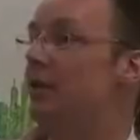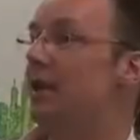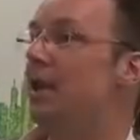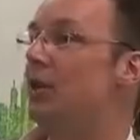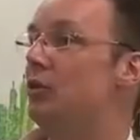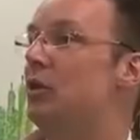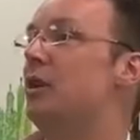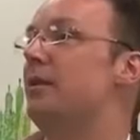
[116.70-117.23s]
key
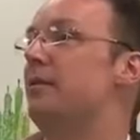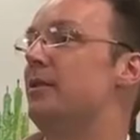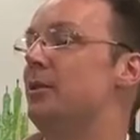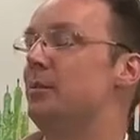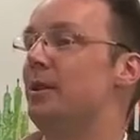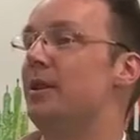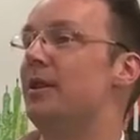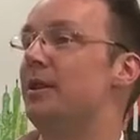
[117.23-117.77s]
drivers
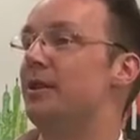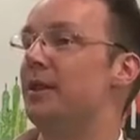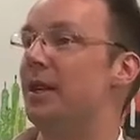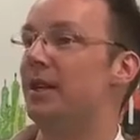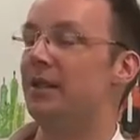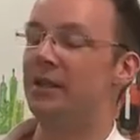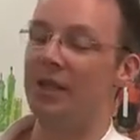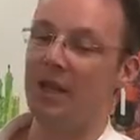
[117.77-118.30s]
behind
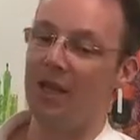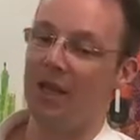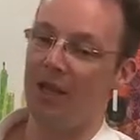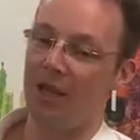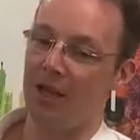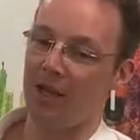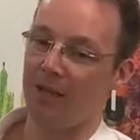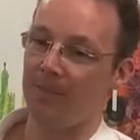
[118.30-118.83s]

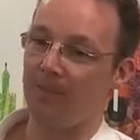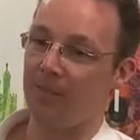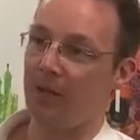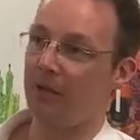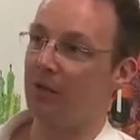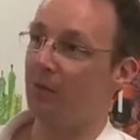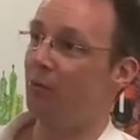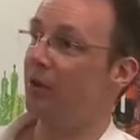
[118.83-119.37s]
that.
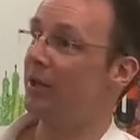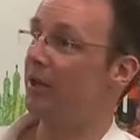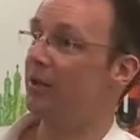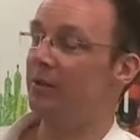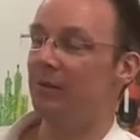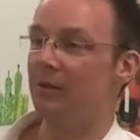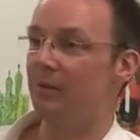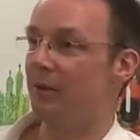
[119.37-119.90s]
So one
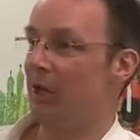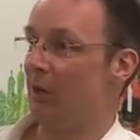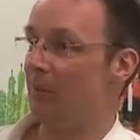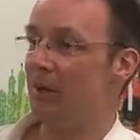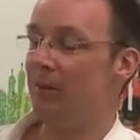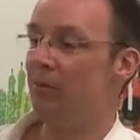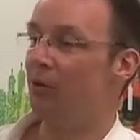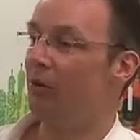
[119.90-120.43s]
is,
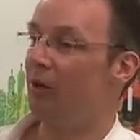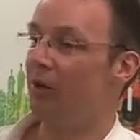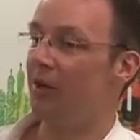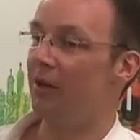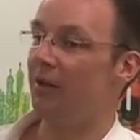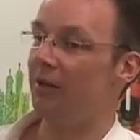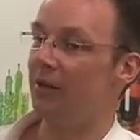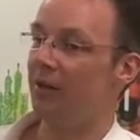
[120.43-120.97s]
people are
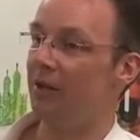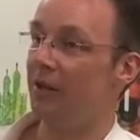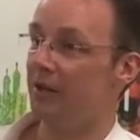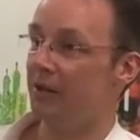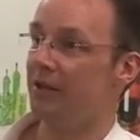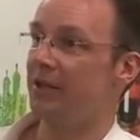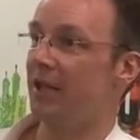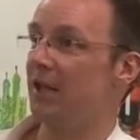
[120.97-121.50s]

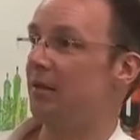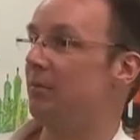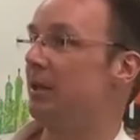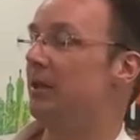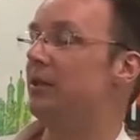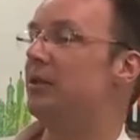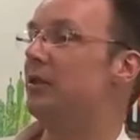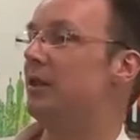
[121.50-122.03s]
understandably
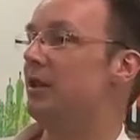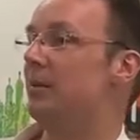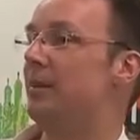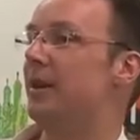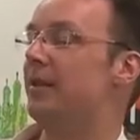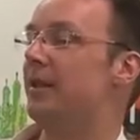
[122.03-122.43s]
concerned about